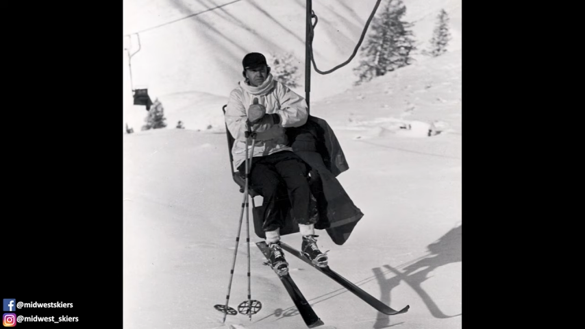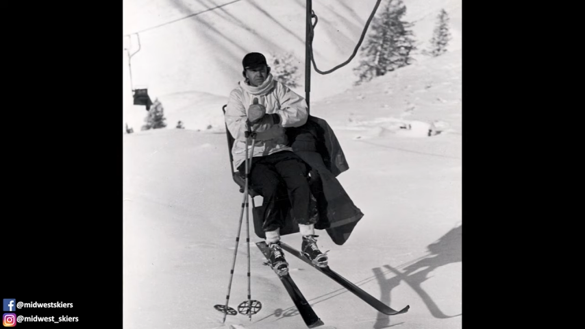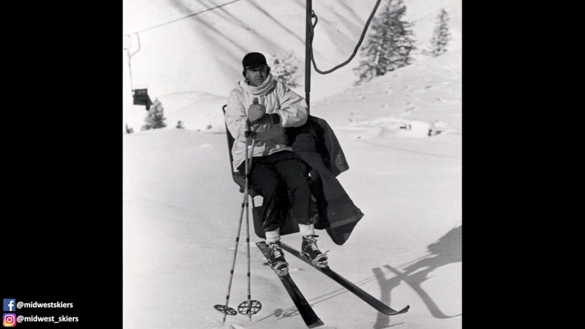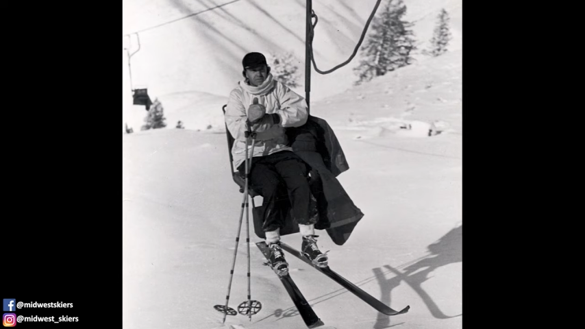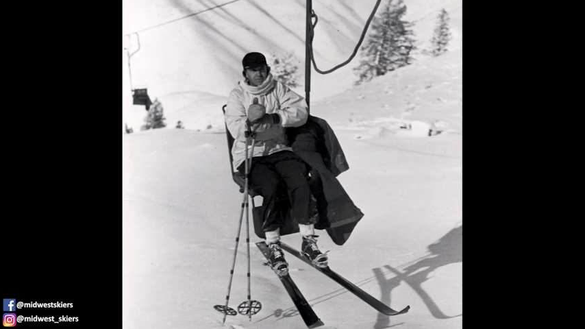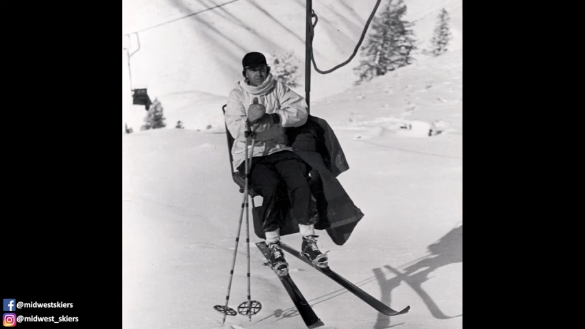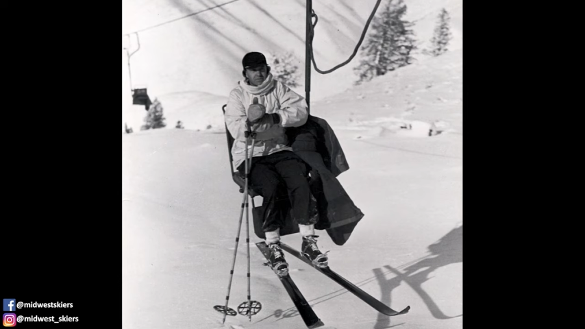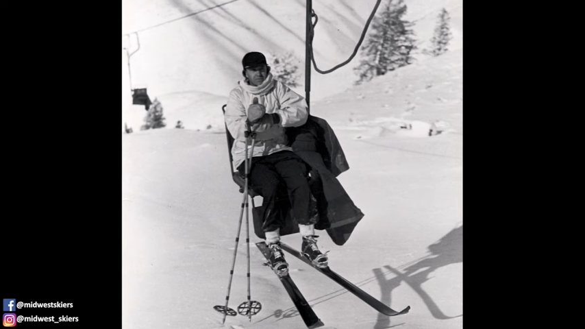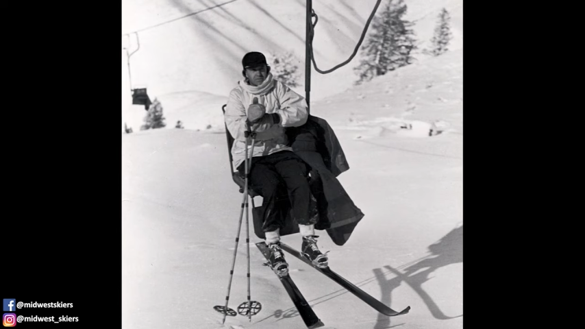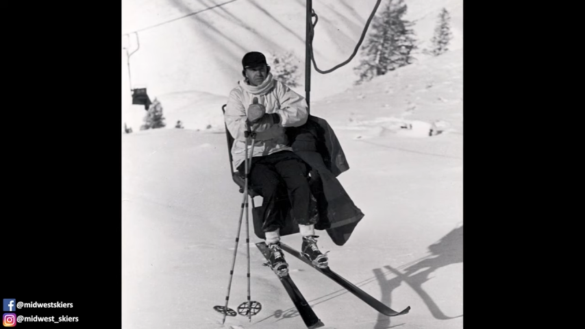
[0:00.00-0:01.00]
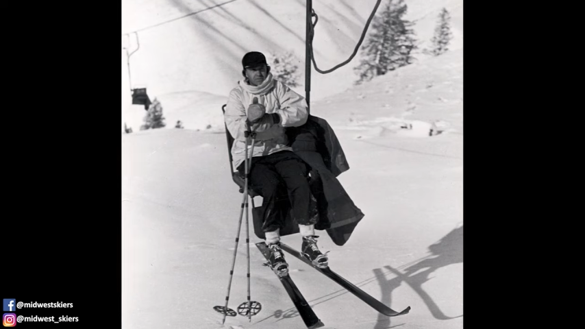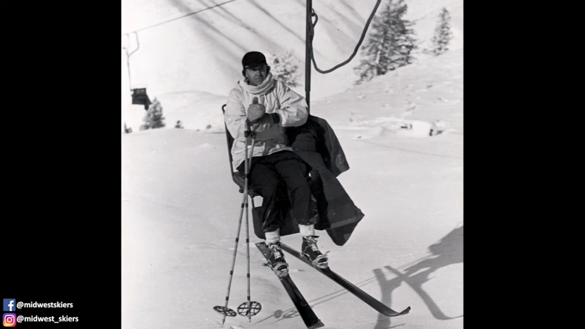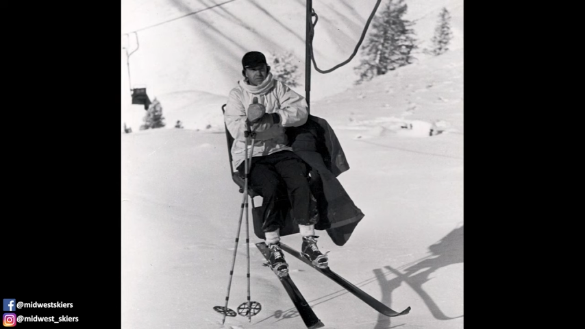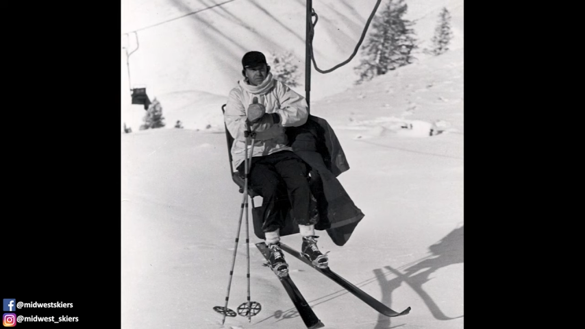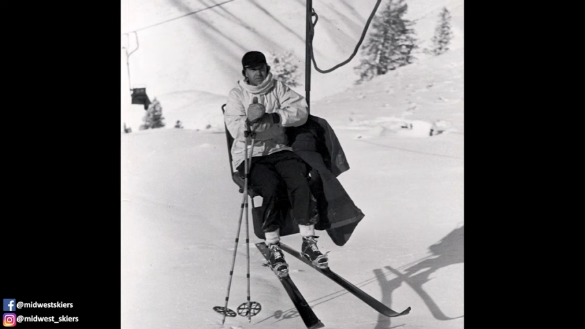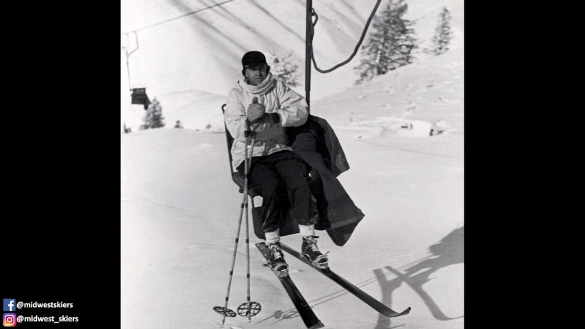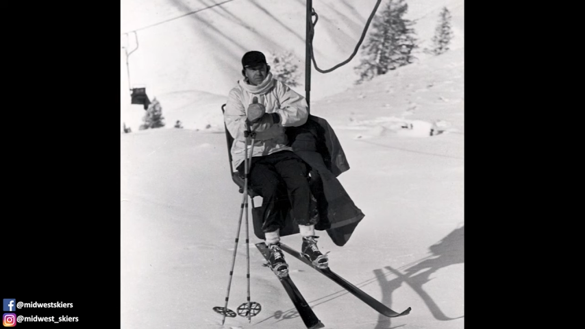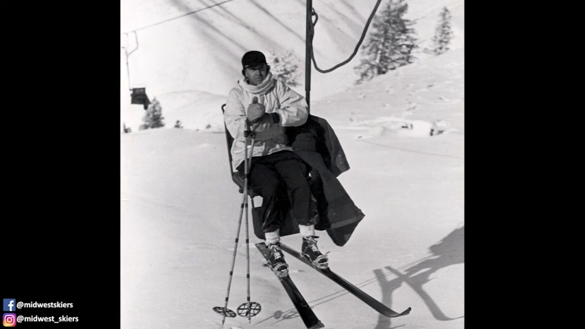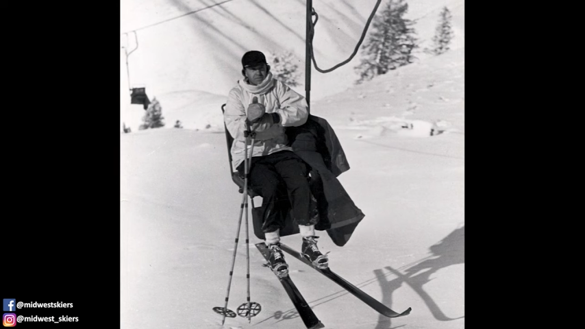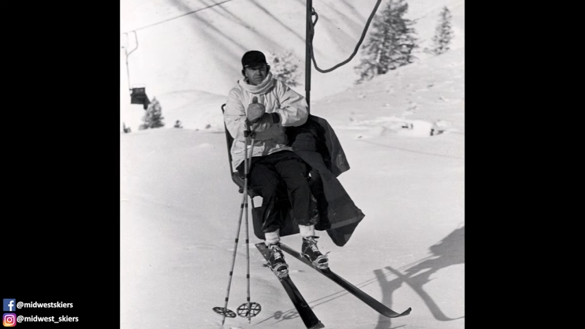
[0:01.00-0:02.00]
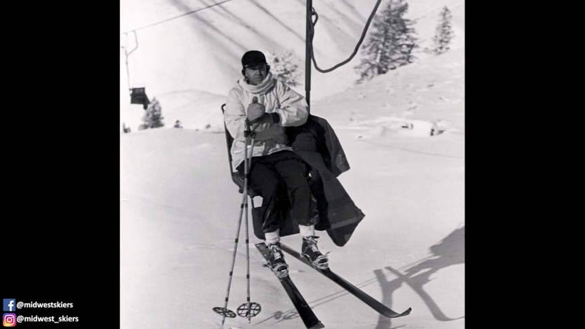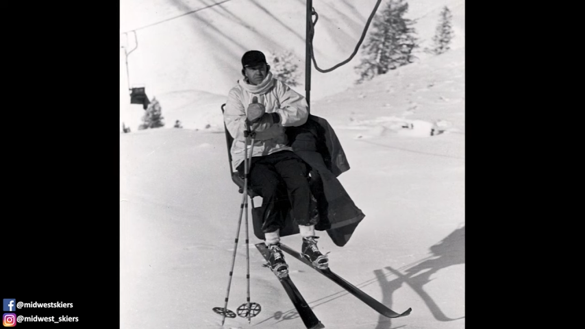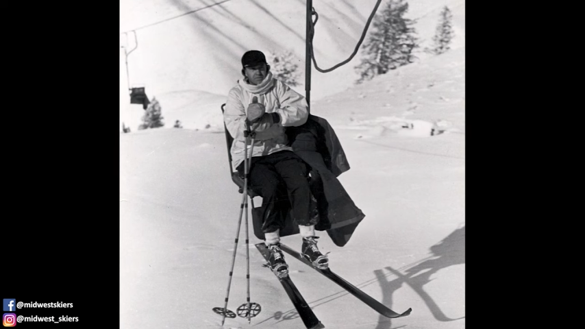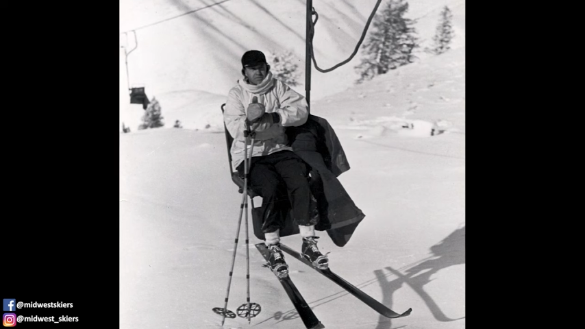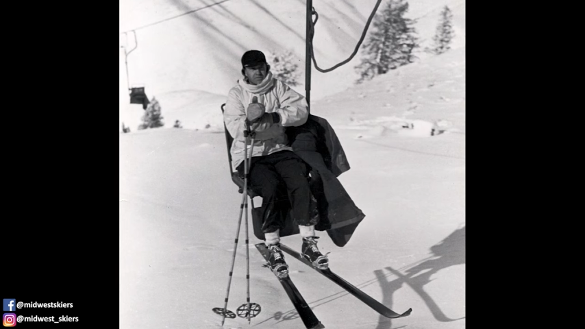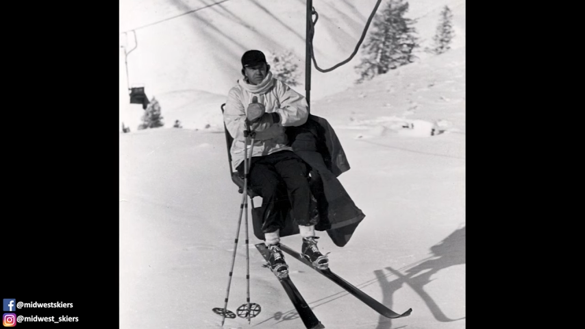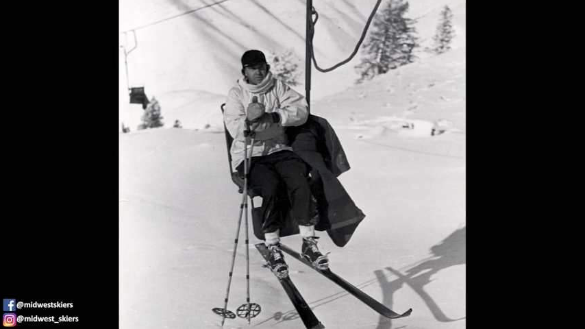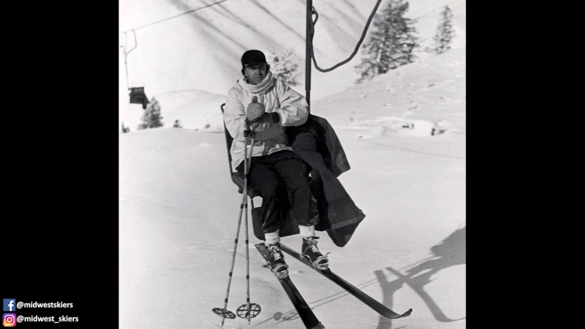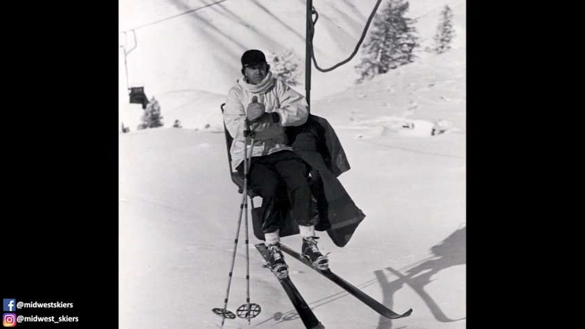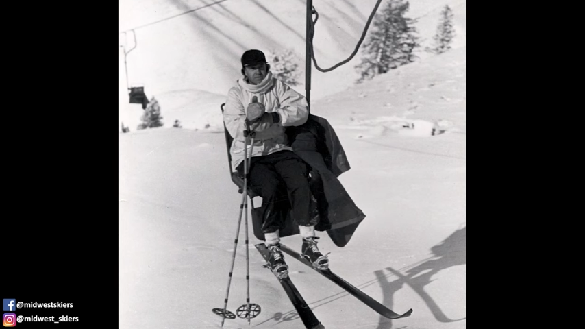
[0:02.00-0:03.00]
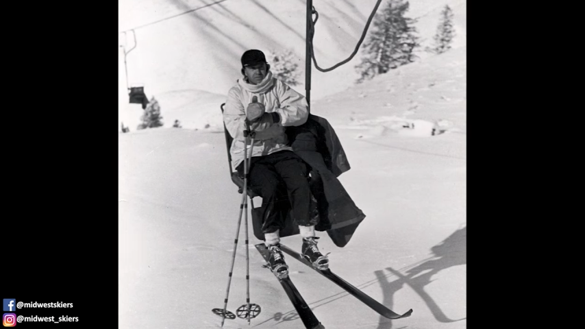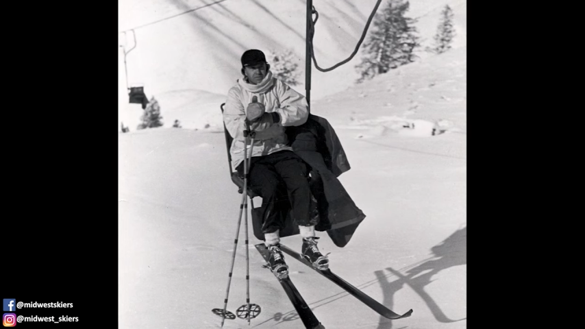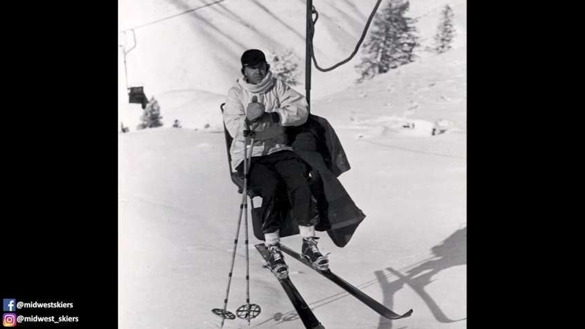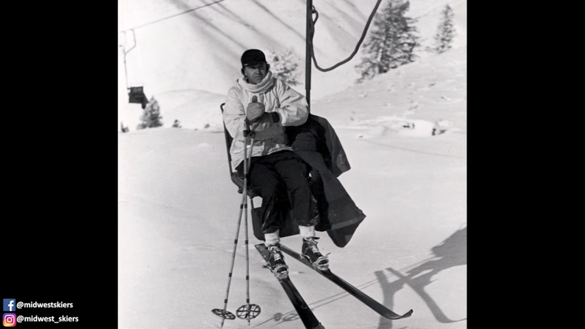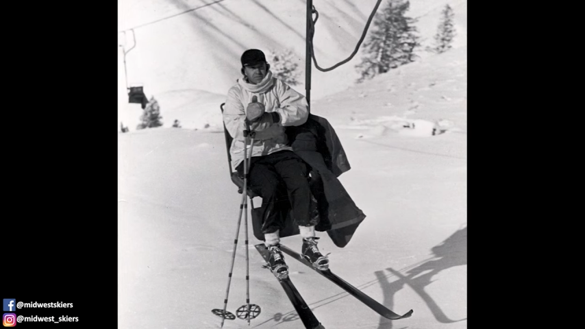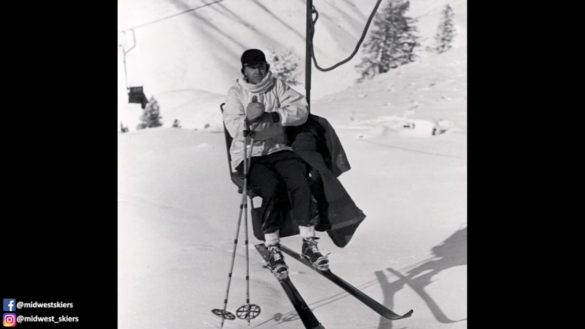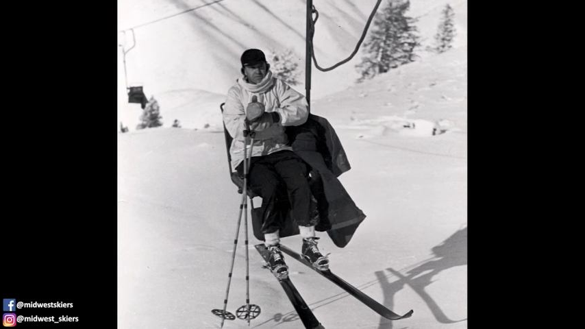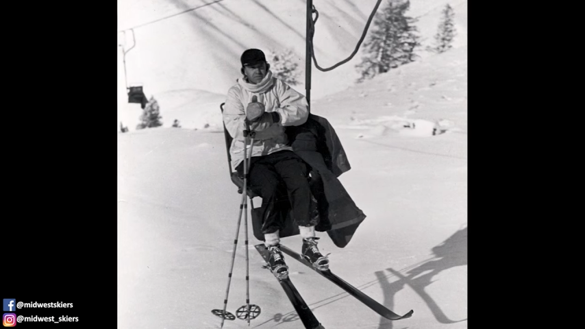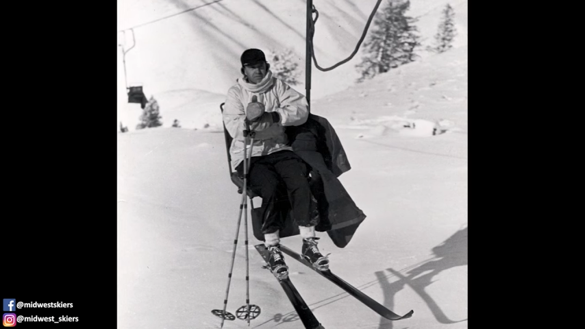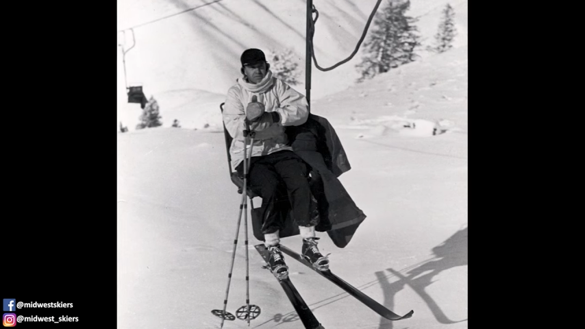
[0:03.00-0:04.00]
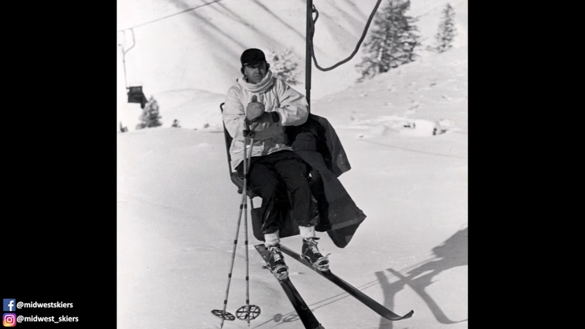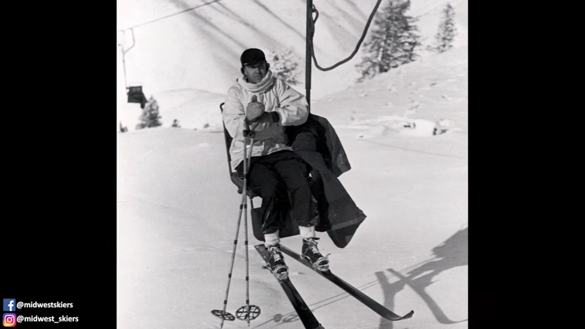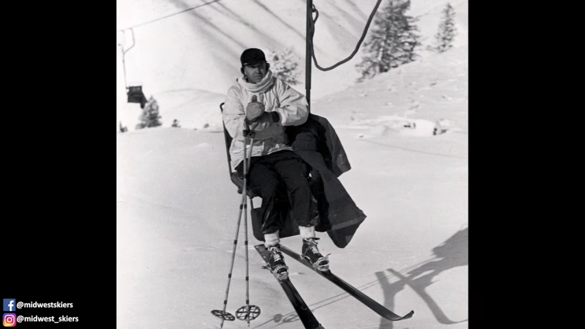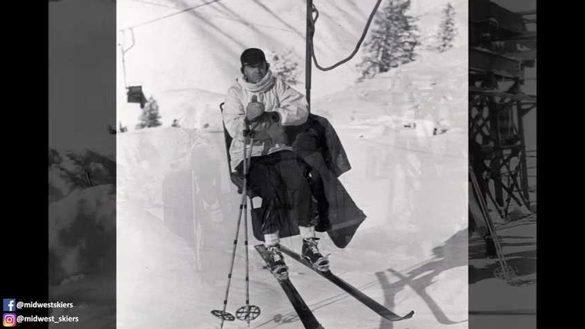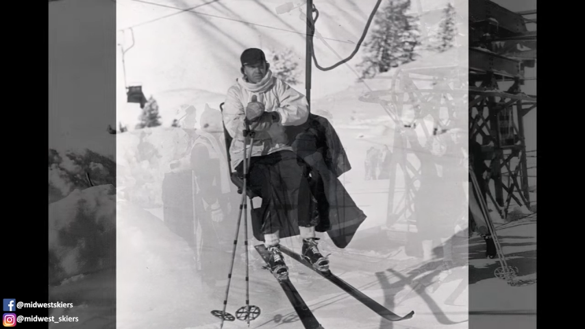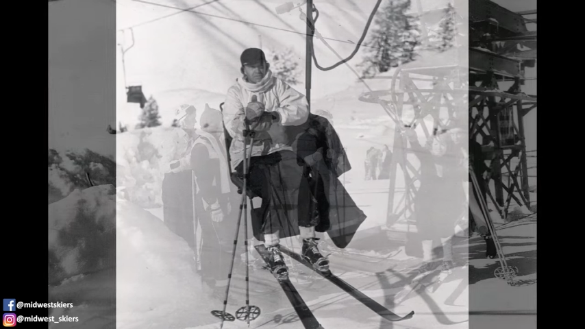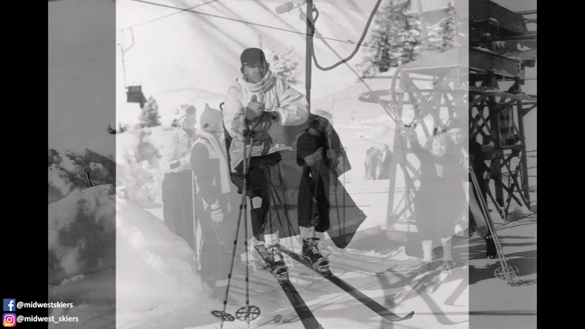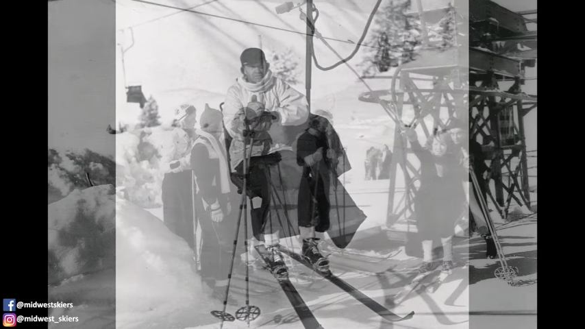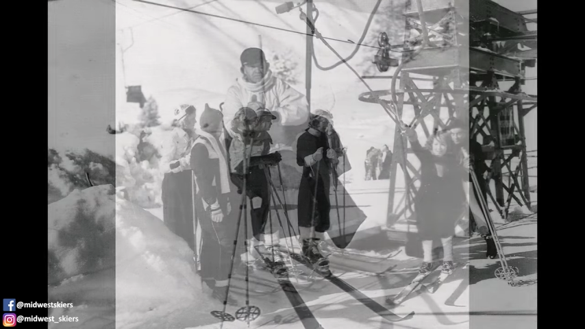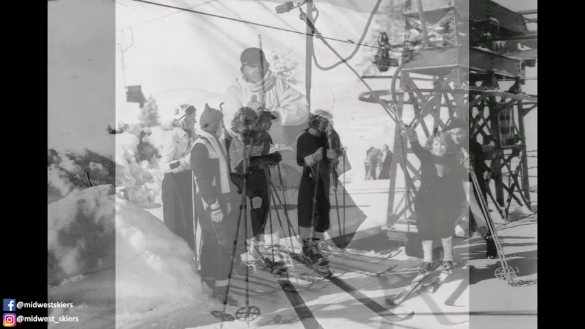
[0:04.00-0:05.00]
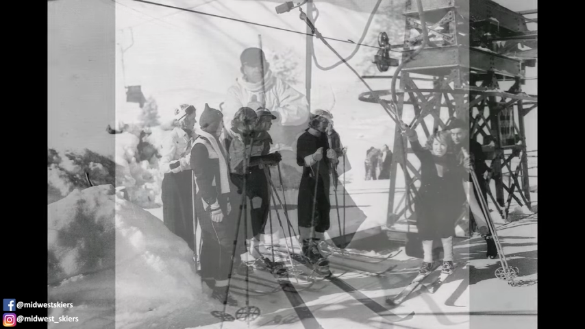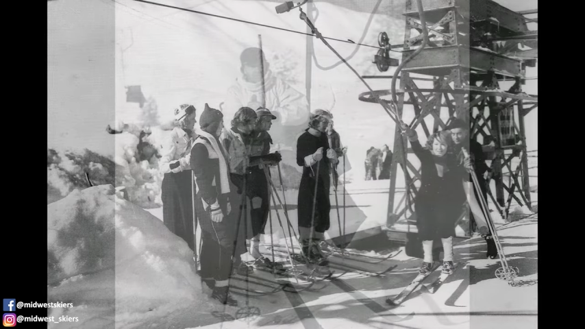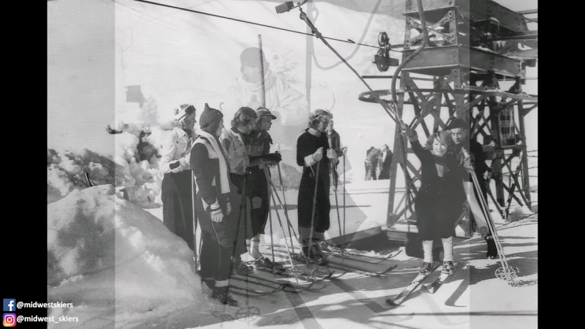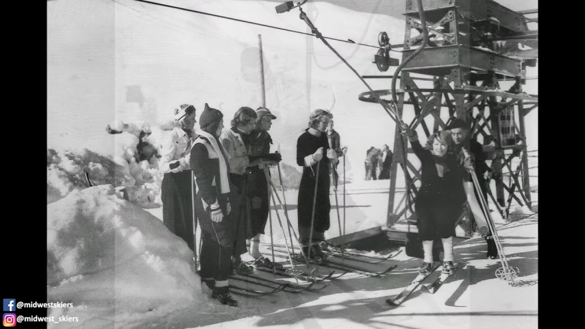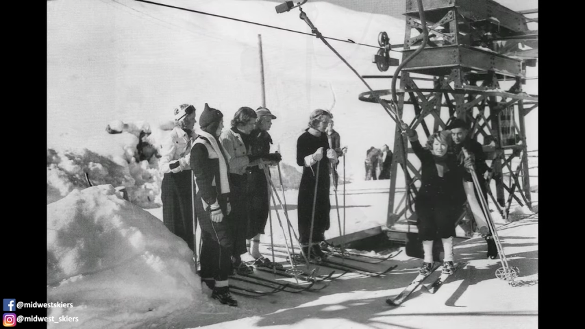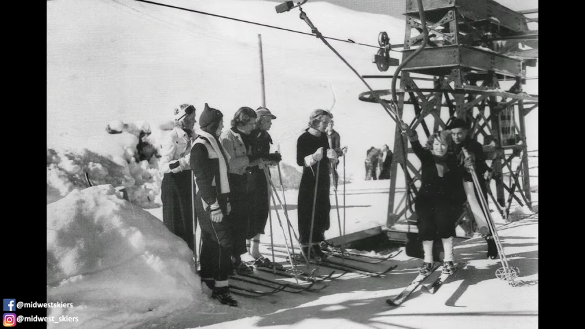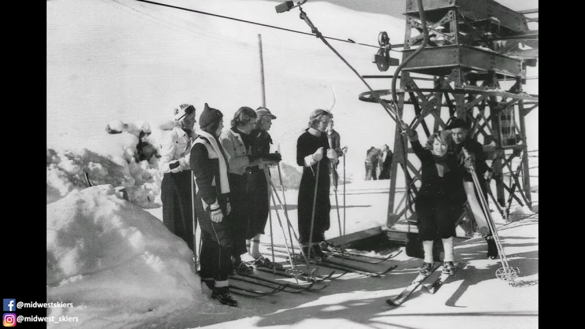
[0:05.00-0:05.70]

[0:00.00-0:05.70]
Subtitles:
Nobody's mouth can be seen.